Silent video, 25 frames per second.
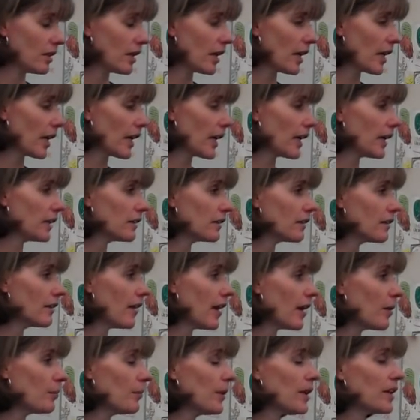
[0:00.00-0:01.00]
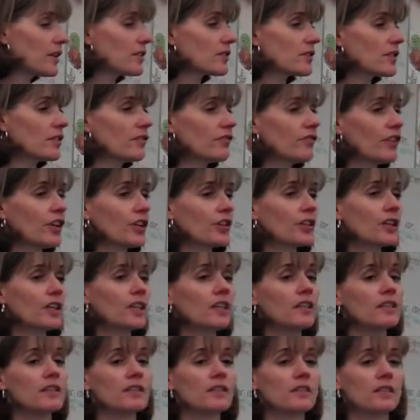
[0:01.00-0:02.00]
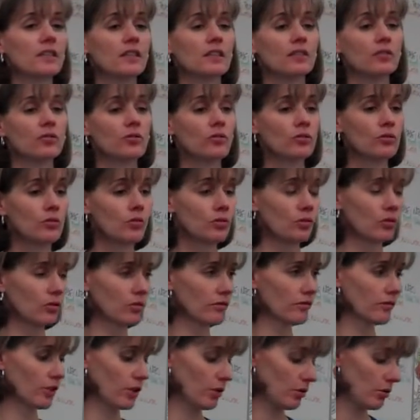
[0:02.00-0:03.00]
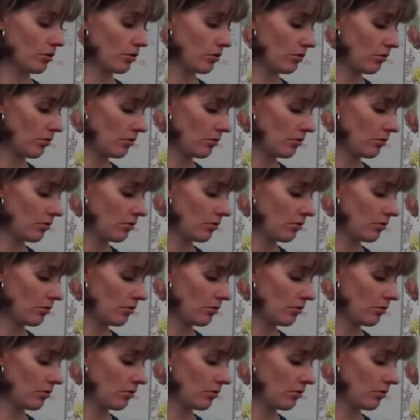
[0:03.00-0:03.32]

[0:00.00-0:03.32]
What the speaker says: and that makes it very easy to convert.